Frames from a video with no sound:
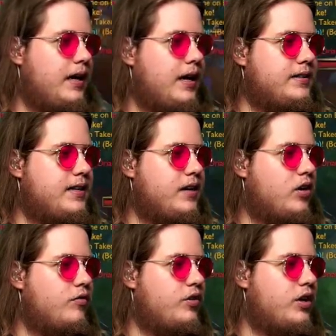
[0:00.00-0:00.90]
I take
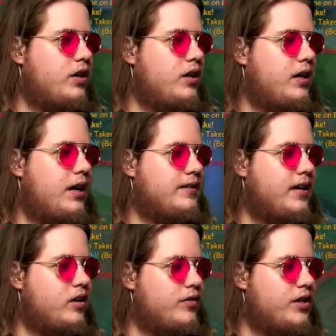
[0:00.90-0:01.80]
over
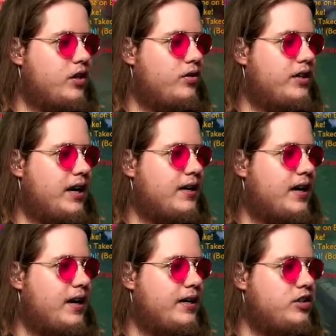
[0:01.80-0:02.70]
the
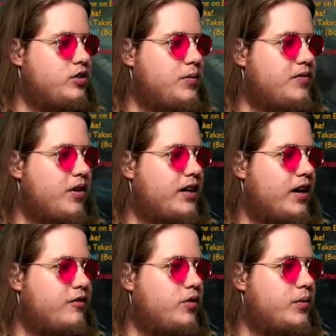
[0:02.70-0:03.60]
Orianna. I need to be very
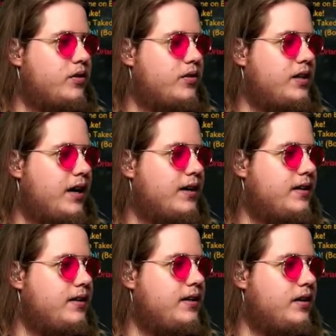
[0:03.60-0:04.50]
careful with Orianna
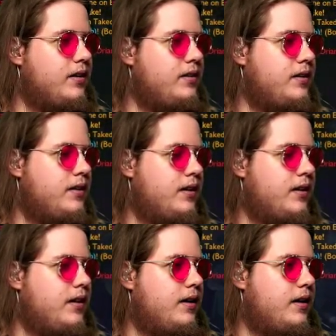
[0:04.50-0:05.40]
here.
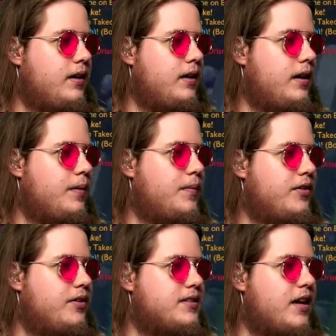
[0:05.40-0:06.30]

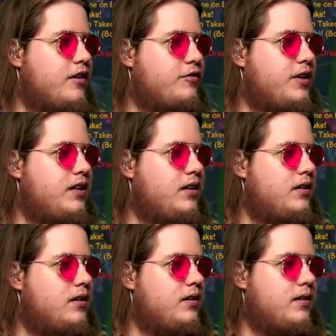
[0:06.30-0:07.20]
The Seraphine
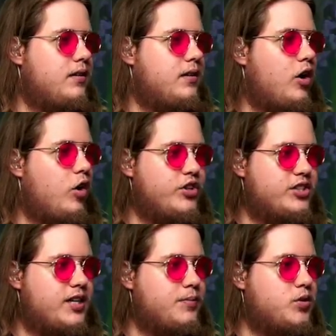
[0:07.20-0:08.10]

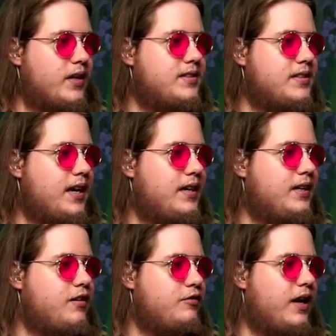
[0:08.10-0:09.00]
oversteps once again in
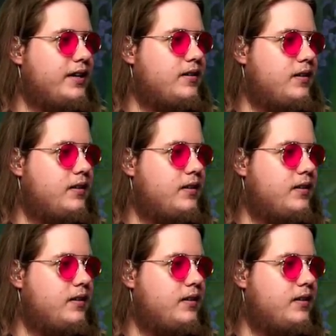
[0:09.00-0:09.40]
a fight.